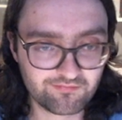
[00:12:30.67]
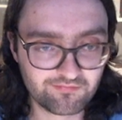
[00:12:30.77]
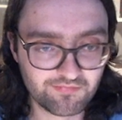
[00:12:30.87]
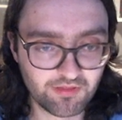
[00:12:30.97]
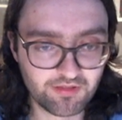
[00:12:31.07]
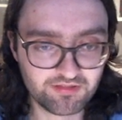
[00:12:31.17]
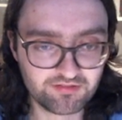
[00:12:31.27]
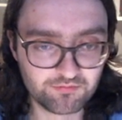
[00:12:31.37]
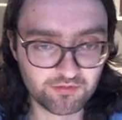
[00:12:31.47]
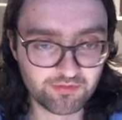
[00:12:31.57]

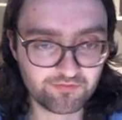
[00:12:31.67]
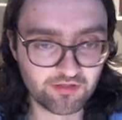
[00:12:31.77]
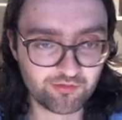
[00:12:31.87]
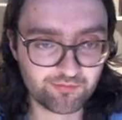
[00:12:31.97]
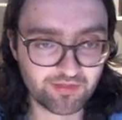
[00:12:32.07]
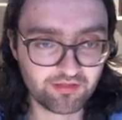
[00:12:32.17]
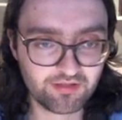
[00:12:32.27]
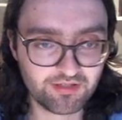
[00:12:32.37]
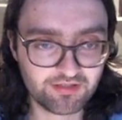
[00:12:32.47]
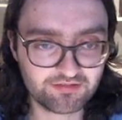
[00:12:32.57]
This would be followed by
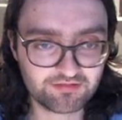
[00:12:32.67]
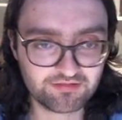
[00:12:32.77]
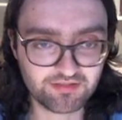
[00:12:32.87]
this,